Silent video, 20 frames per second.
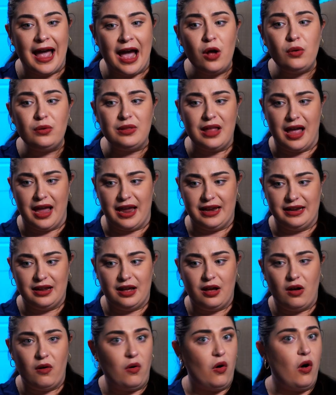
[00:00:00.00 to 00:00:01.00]
outline
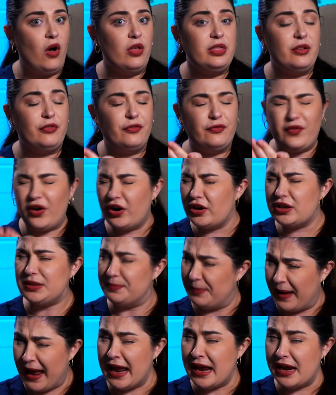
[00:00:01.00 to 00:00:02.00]
on the
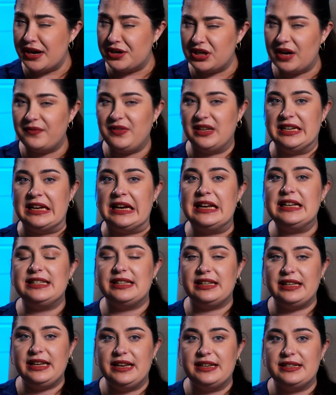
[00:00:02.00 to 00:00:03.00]
first page of the tenant's
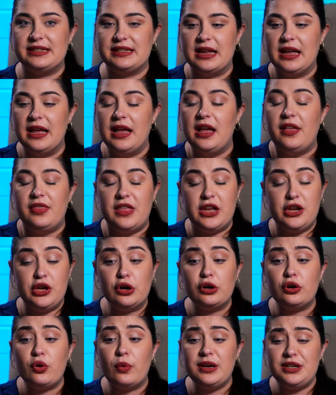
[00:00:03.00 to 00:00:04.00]
lease that
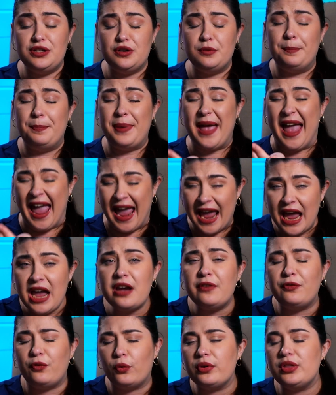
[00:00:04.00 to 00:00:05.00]
you're going to
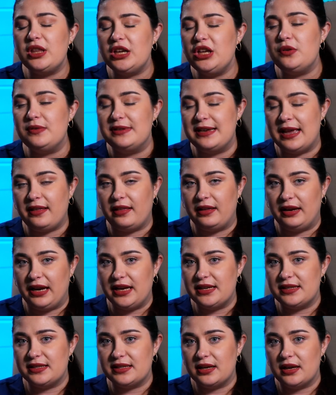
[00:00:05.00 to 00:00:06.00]
pay for the
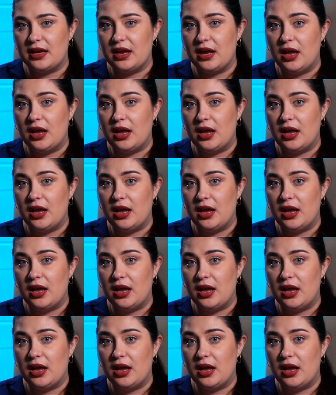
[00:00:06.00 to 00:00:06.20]
utilities,